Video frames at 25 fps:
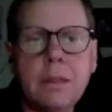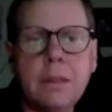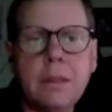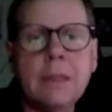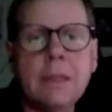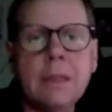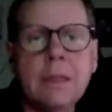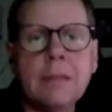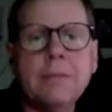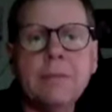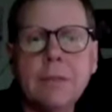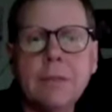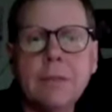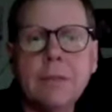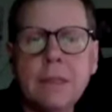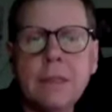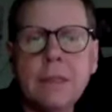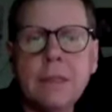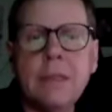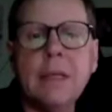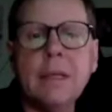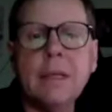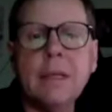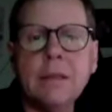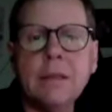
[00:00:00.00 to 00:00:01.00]
Yeah,
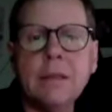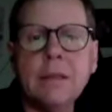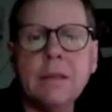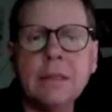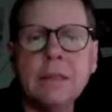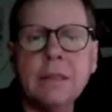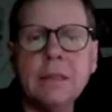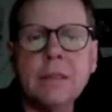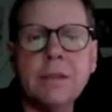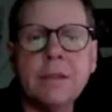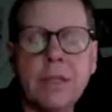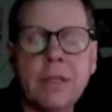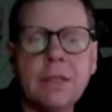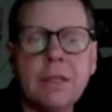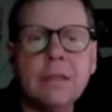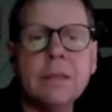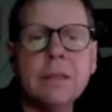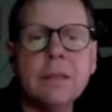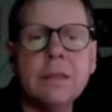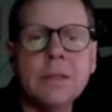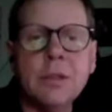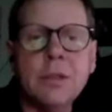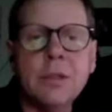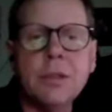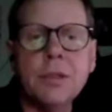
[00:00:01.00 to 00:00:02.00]
yeah, that's great.
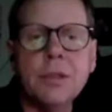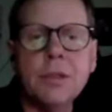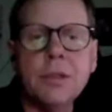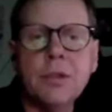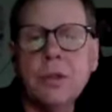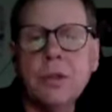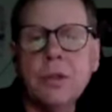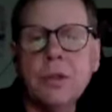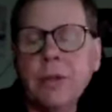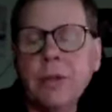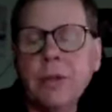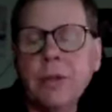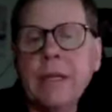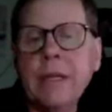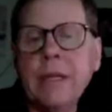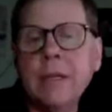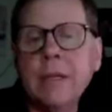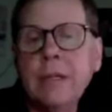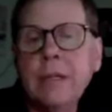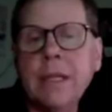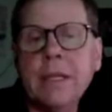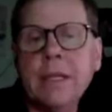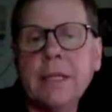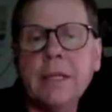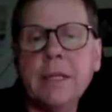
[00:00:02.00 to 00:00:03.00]
So in a way,
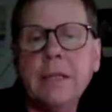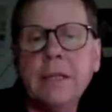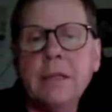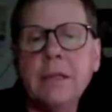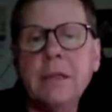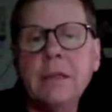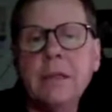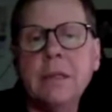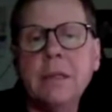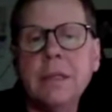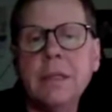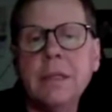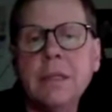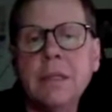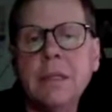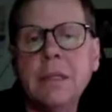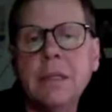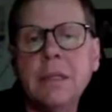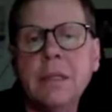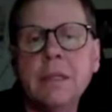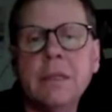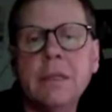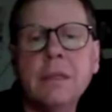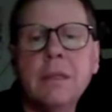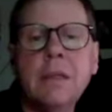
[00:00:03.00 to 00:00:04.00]
the technical and
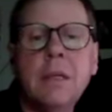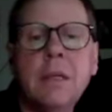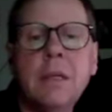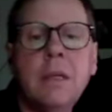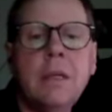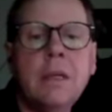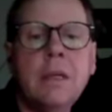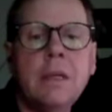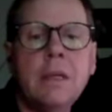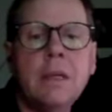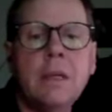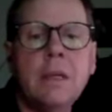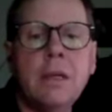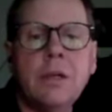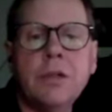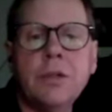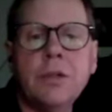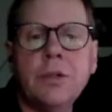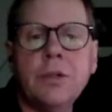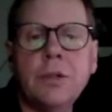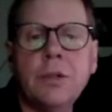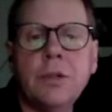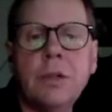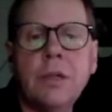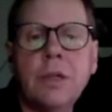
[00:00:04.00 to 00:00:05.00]
the
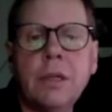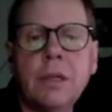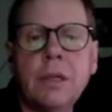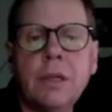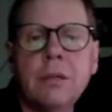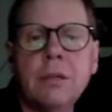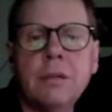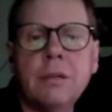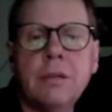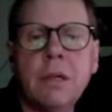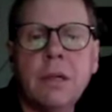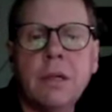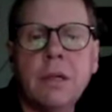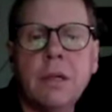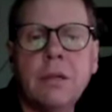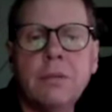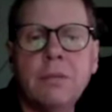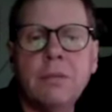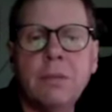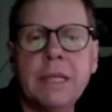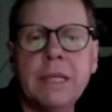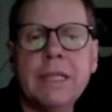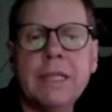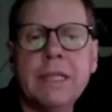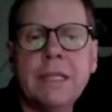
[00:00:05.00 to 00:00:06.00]
cultural are
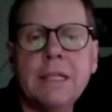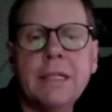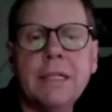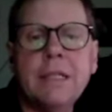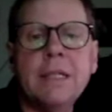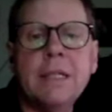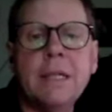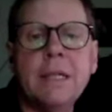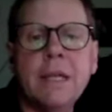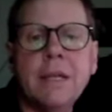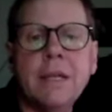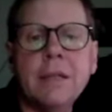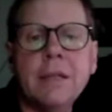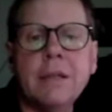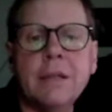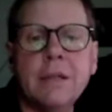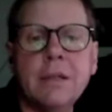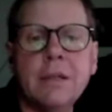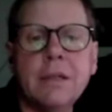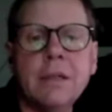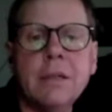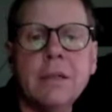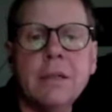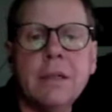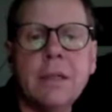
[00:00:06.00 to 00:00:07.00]
blended
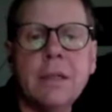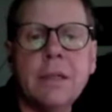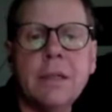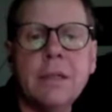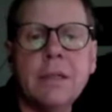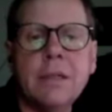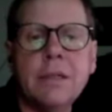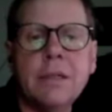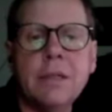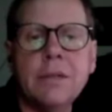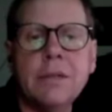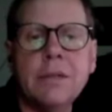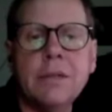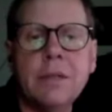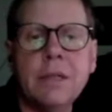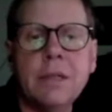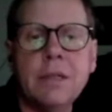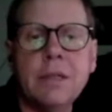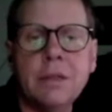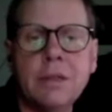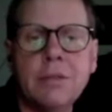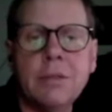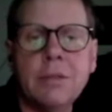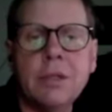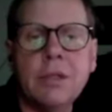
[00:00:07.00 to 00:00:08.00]
together, as
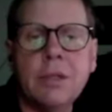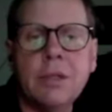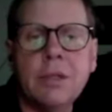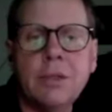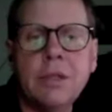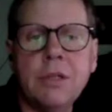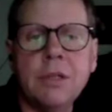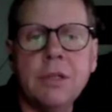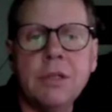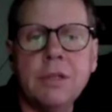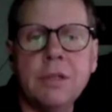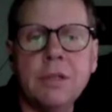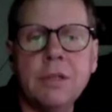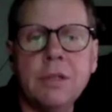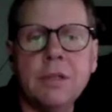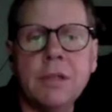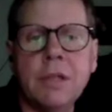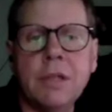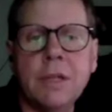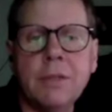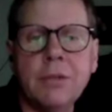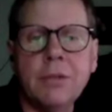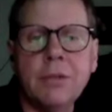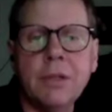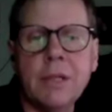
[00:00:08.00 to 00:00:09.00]
in what you just
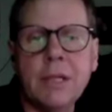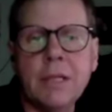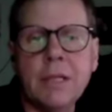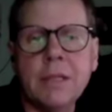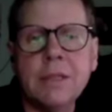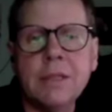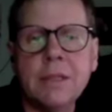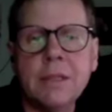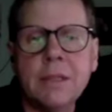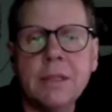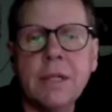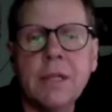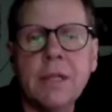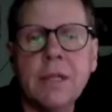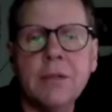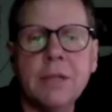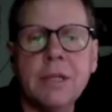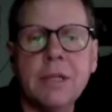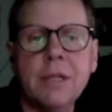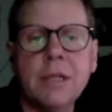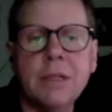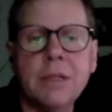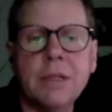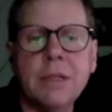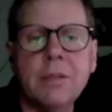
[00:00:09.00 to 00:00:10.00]
described. Or that's what it sounds
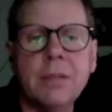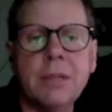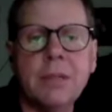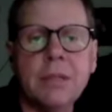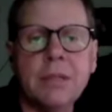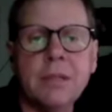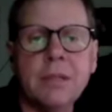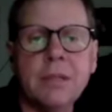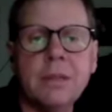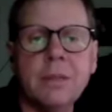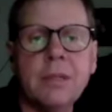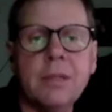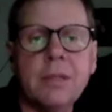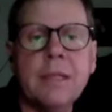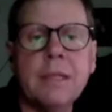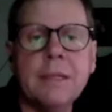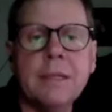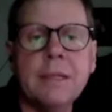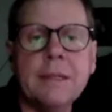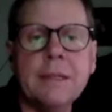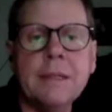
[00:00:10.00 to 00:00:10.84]
like to me. To me,